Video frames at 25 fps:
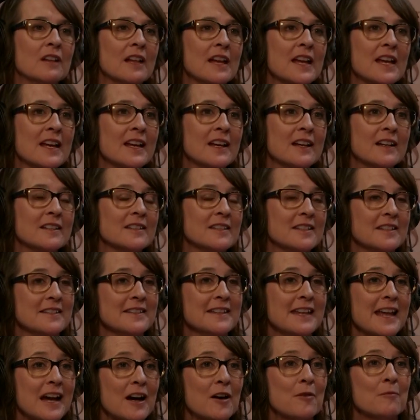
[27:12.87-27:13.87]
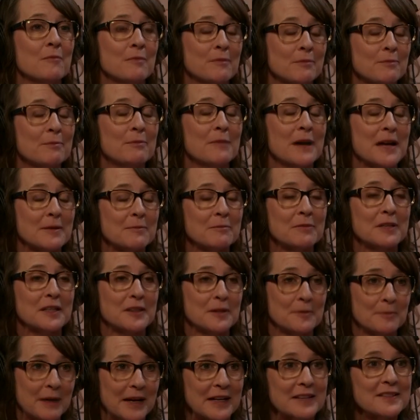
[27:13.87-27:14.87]
And now might be the
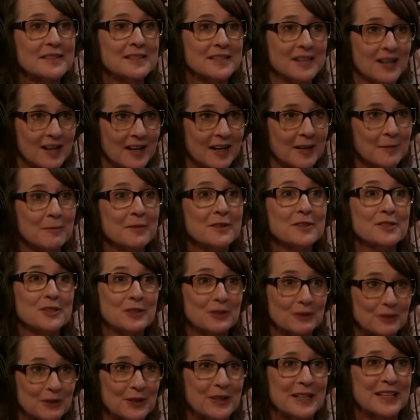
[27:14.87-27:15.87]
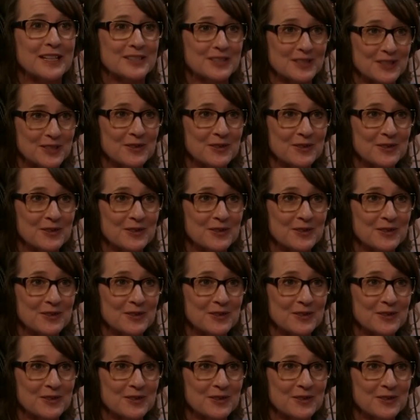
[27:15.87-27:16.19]
best time to look into